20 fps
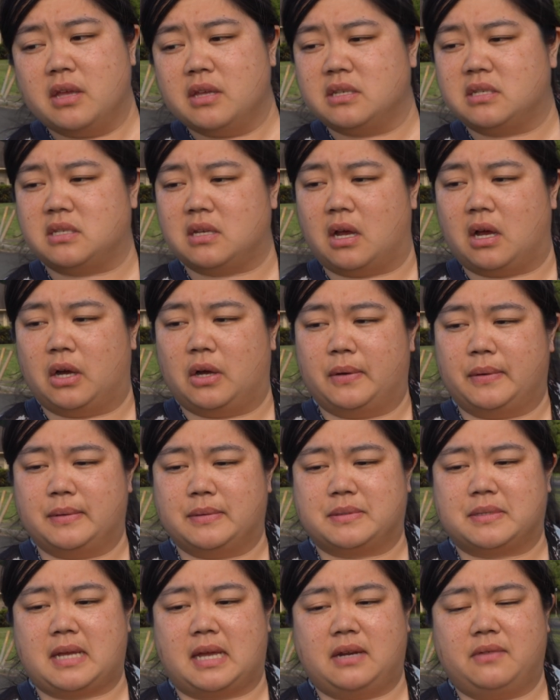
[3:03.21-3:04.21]
So it
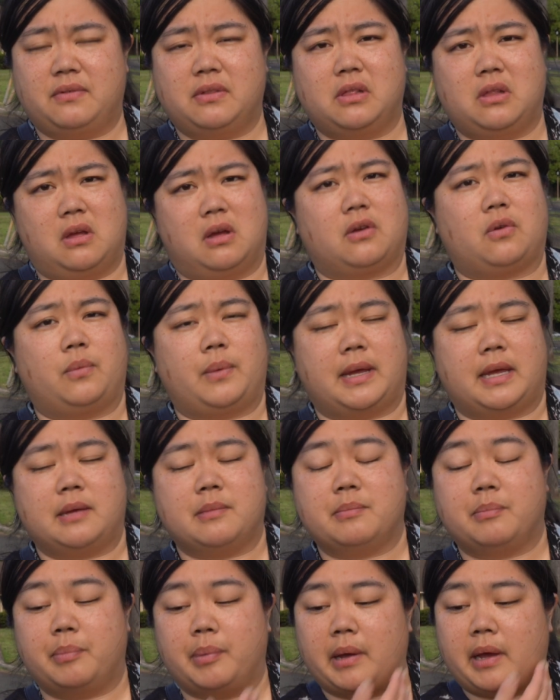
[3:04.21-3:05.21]
was kind of a long wait,
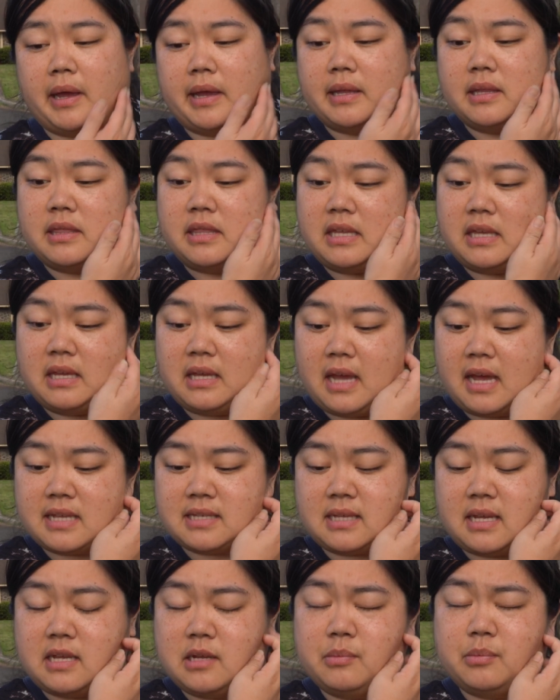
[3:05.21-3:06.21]
but the
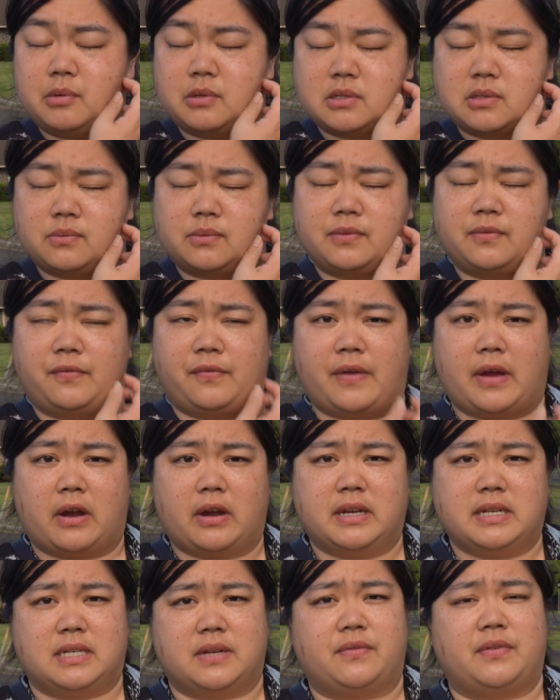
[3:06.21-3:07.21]
acai bowls were
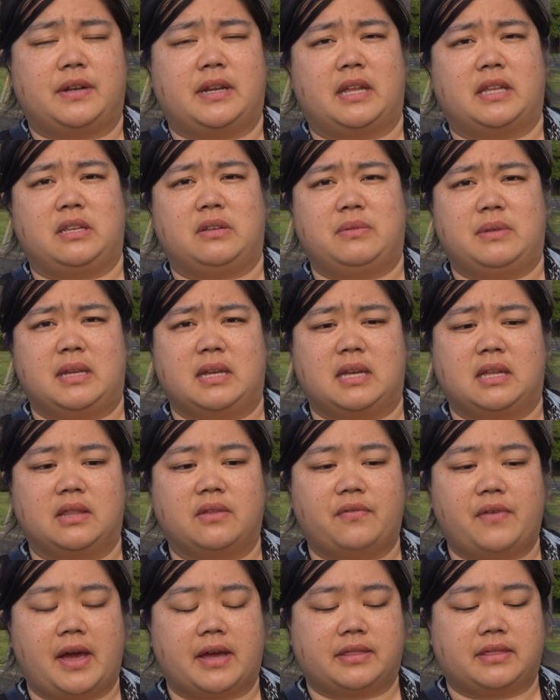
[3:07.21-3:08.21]
very different and unique in
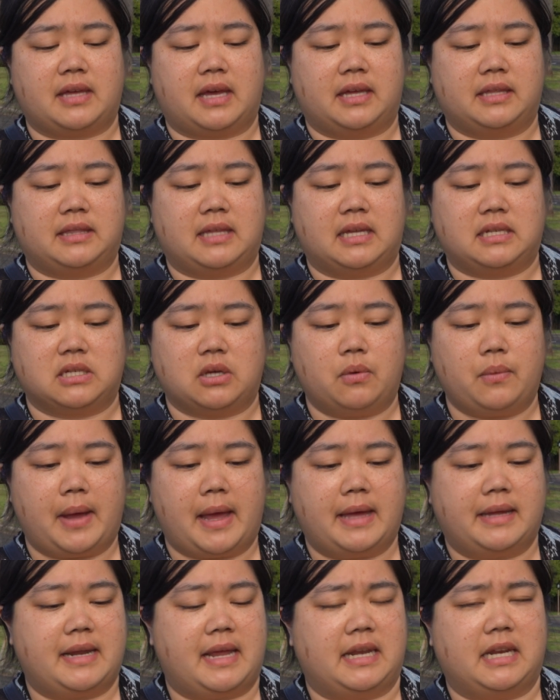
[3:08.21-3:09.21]
the fact that they don't
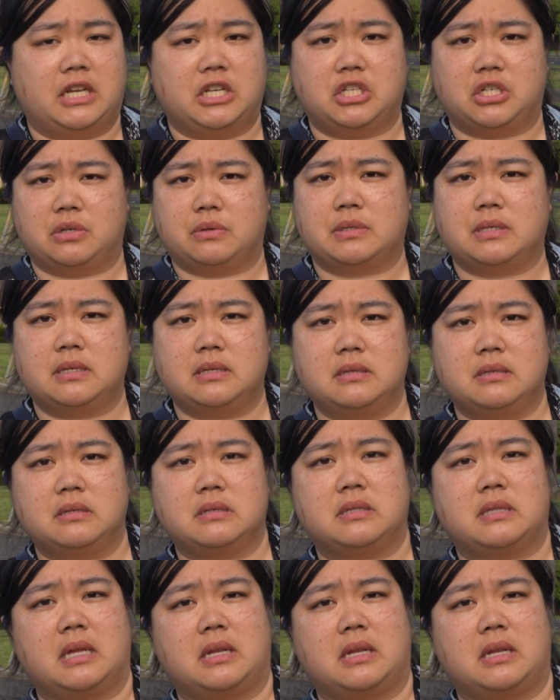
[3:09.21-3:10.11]
add any juices,